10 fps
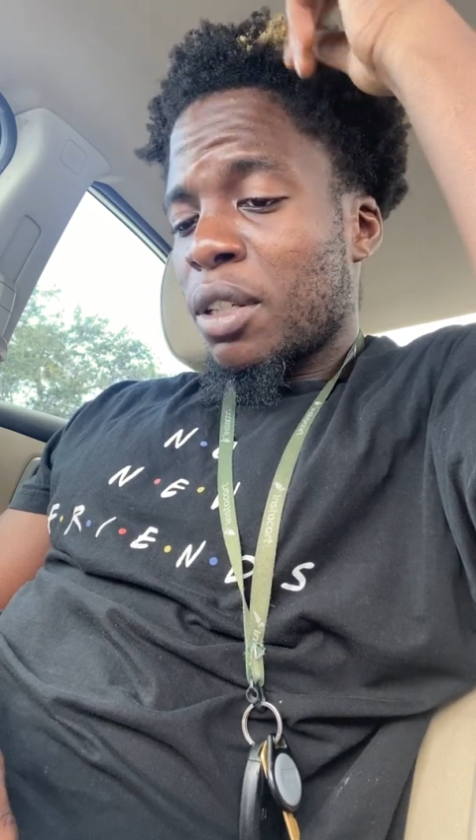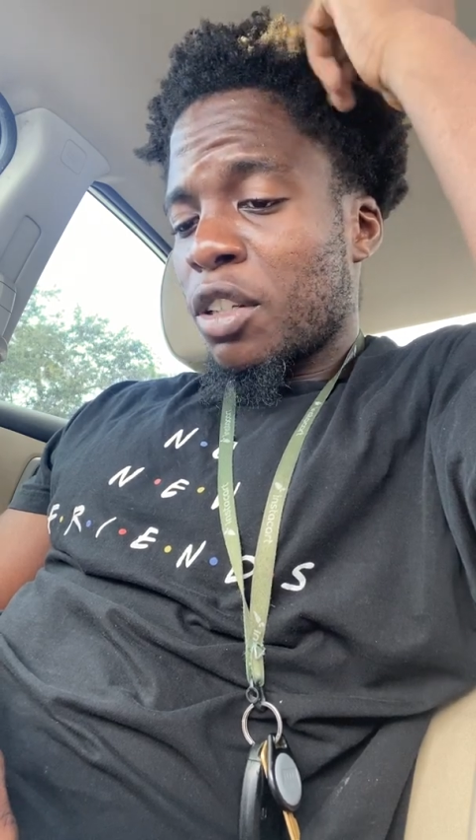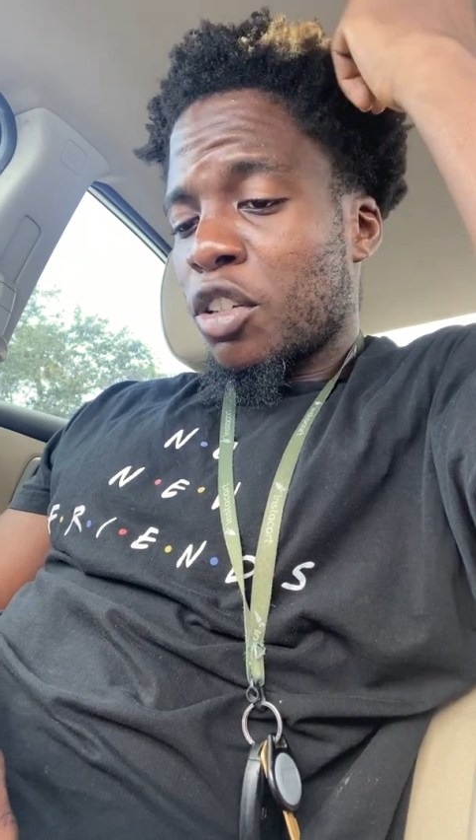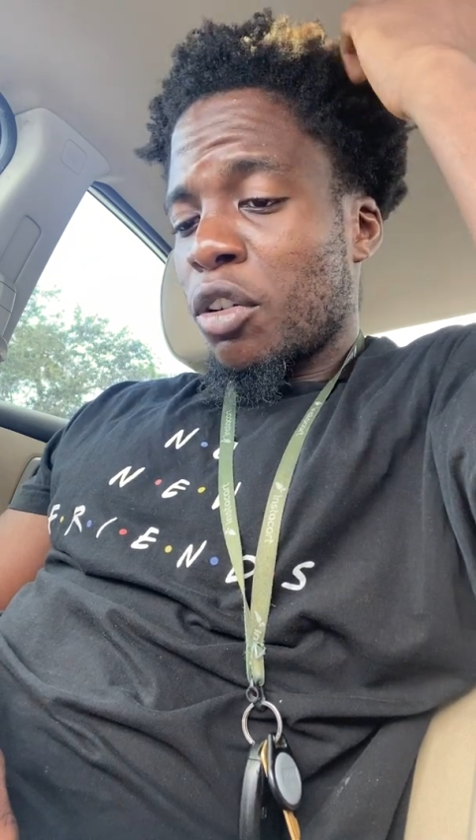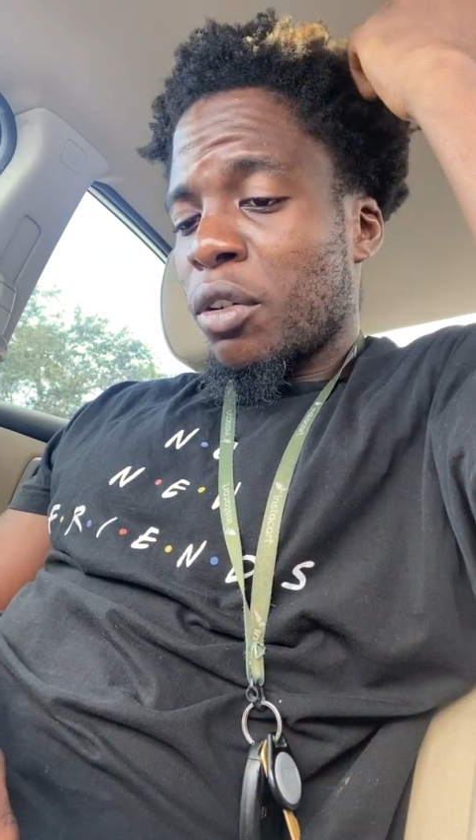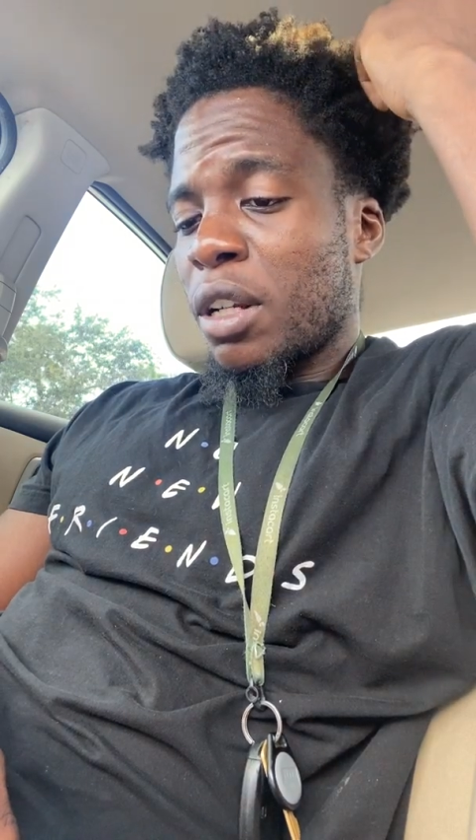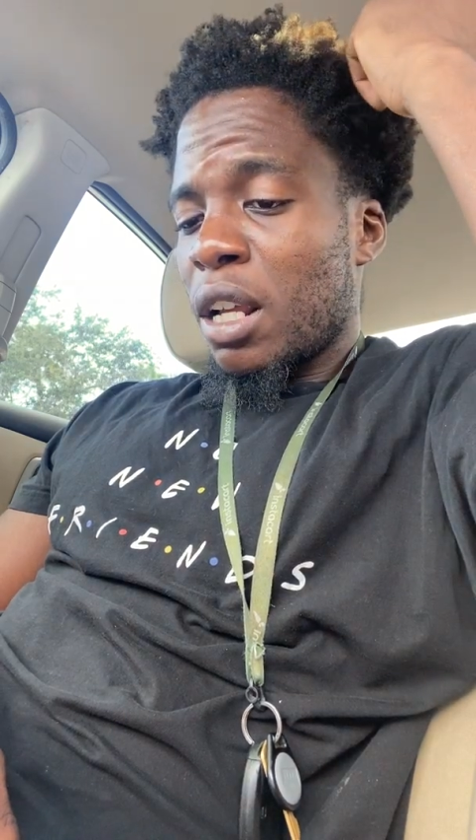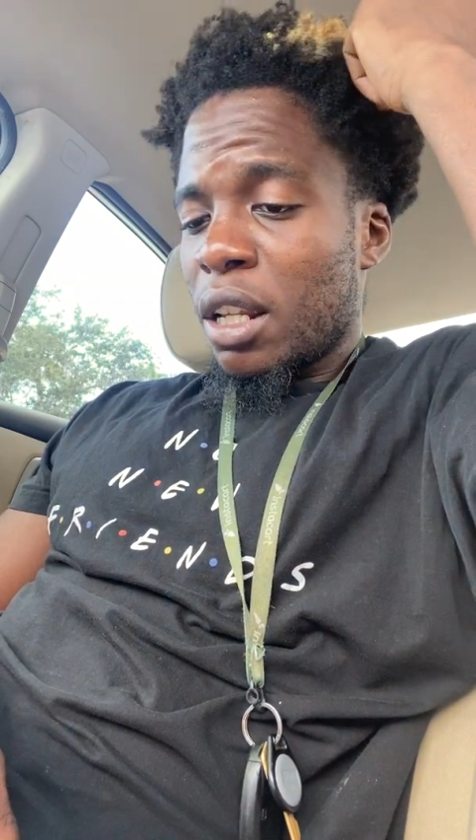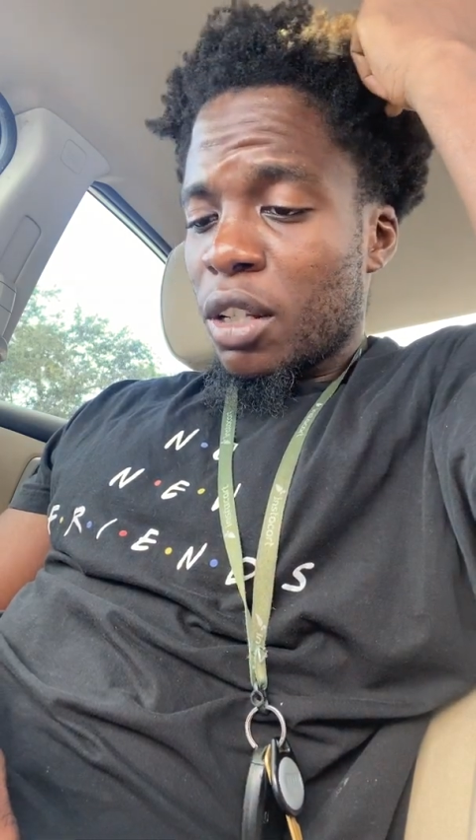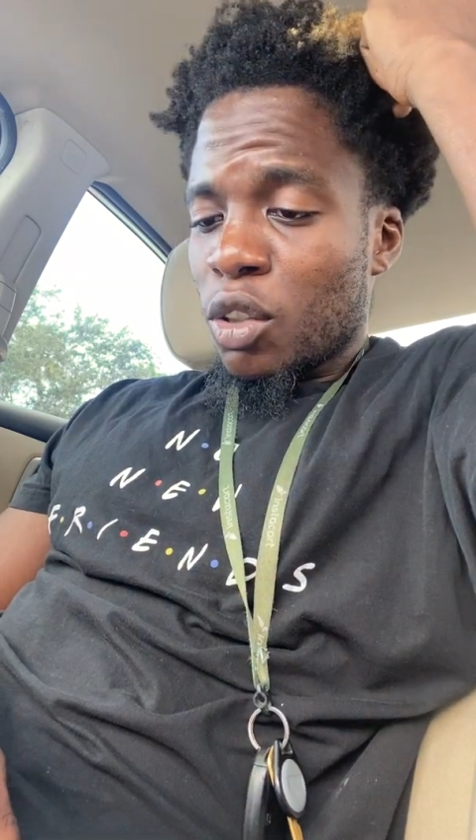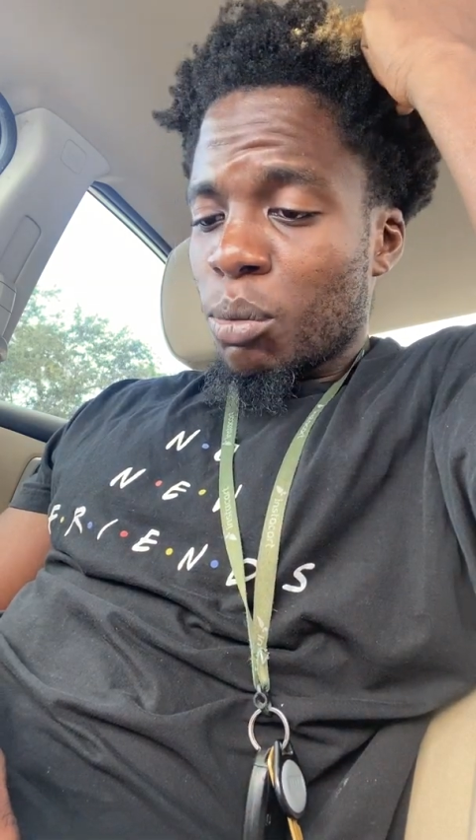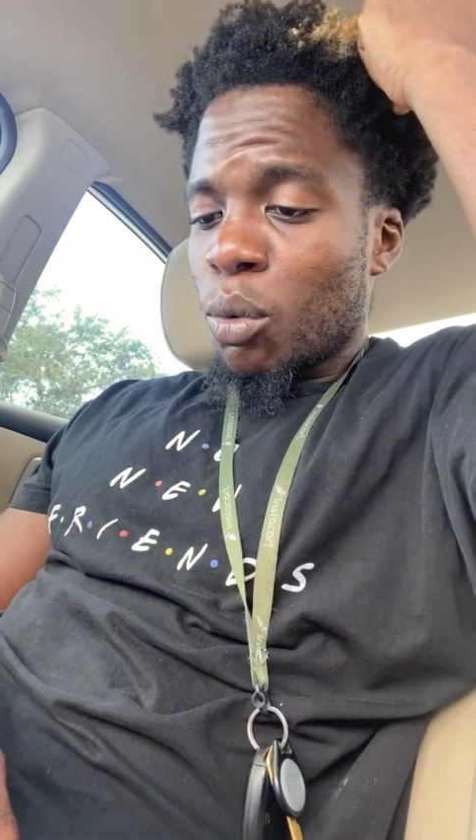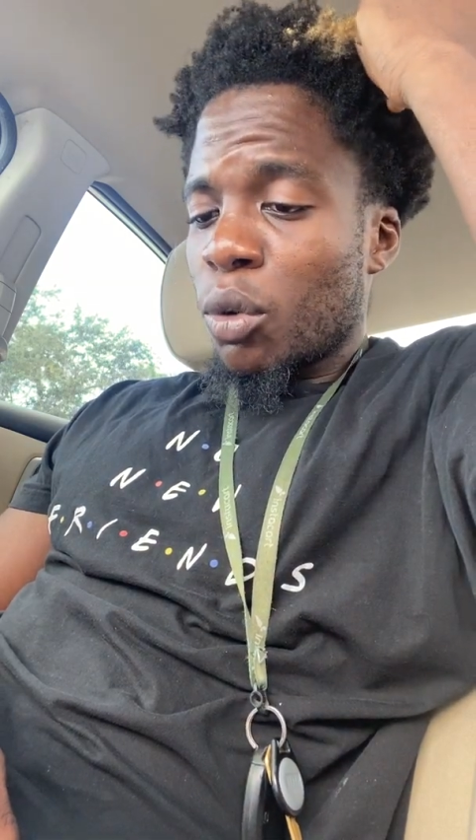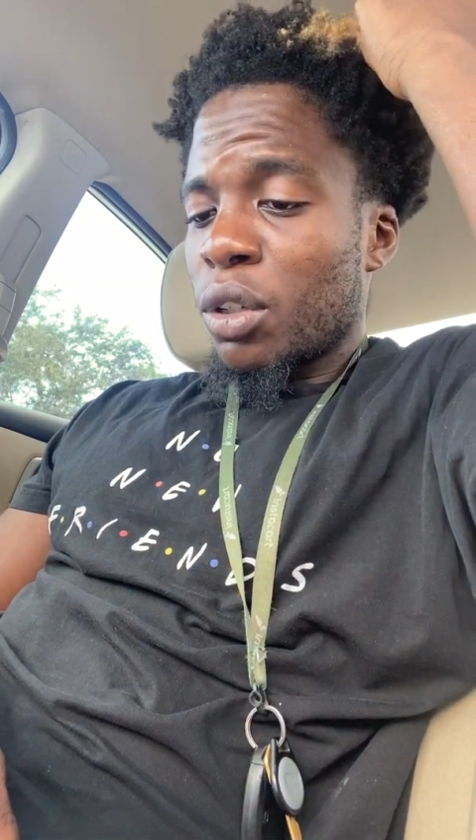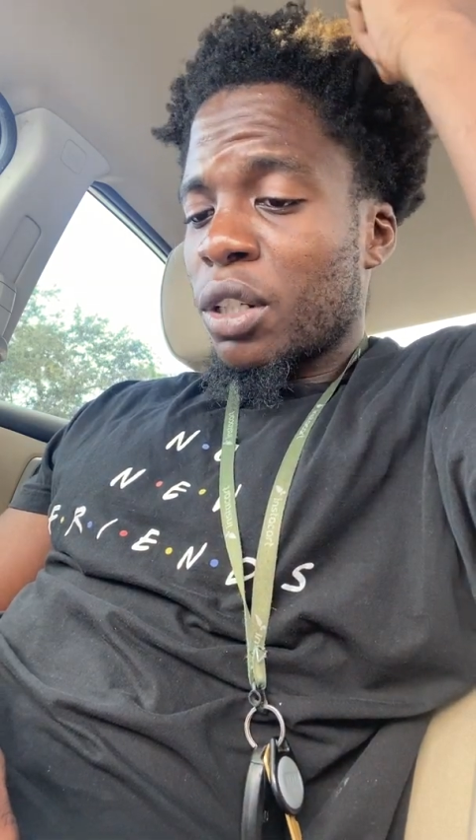ensuring that
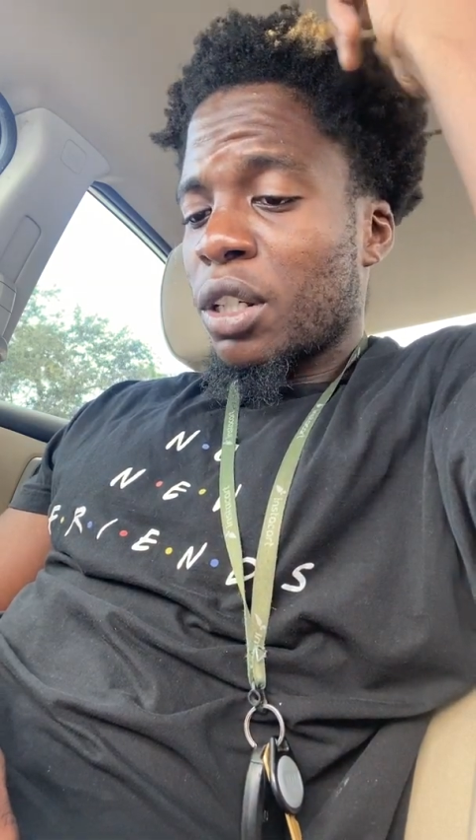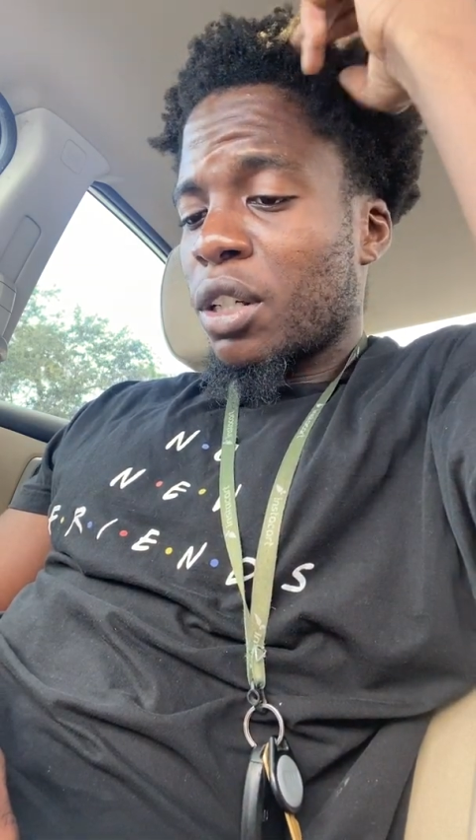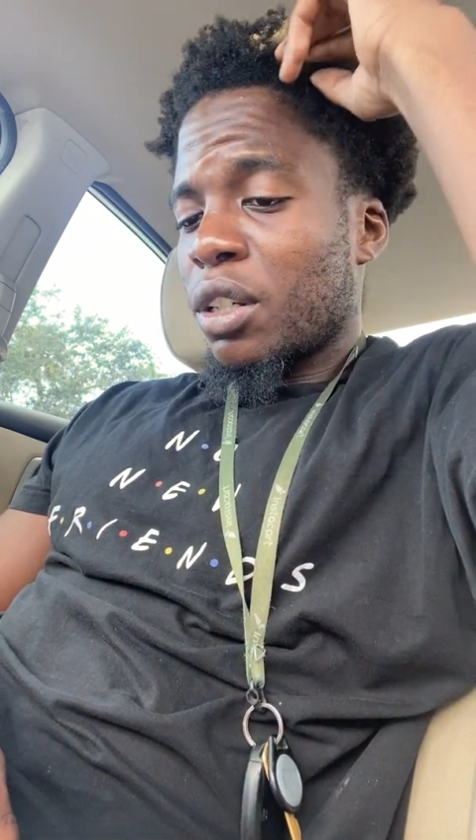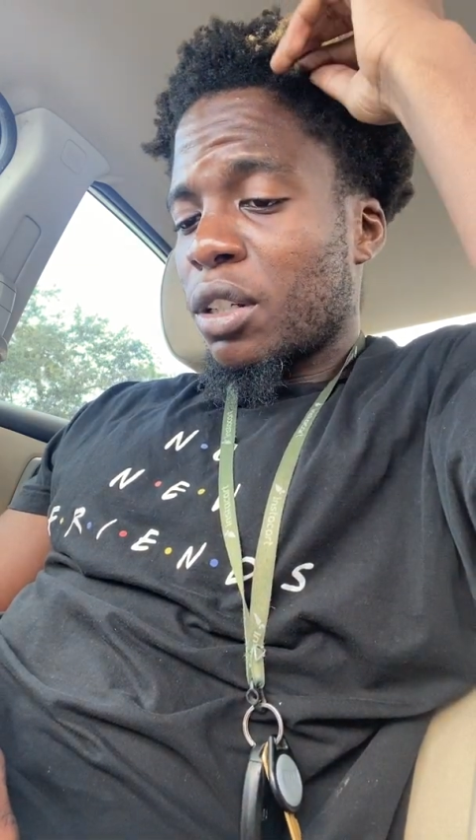subordinates